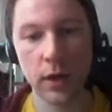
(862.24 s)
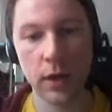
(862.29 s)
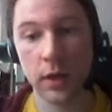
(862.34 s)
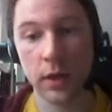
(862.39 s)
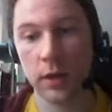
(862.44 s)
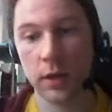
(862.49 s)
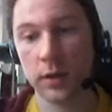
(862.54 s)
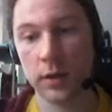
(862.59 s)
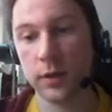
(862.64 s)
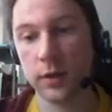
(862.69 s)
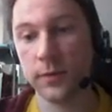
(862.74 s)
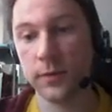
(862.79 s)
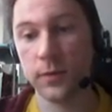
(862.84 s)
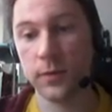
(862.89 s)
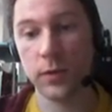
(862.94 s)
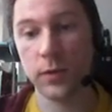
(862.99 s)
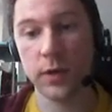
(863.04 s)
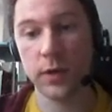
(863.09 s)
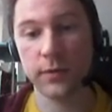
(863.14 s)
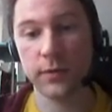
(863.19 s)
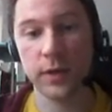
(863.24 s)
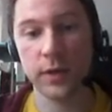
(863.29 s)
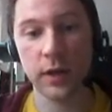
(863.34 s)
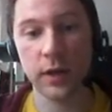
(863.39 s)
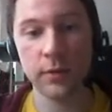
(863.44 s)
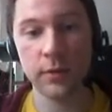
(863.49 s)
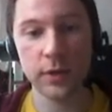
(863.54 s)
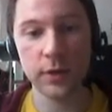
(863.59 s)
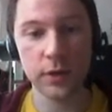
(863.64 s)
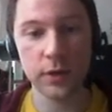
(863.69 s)
and if you have any
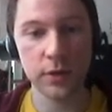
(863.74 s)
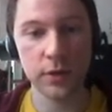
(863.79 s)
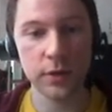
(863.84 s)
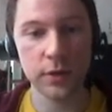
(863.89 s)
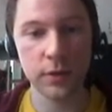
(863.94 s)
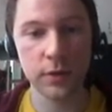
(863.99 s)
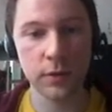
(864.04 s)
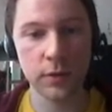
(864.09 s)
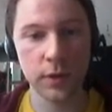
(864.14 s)
questions,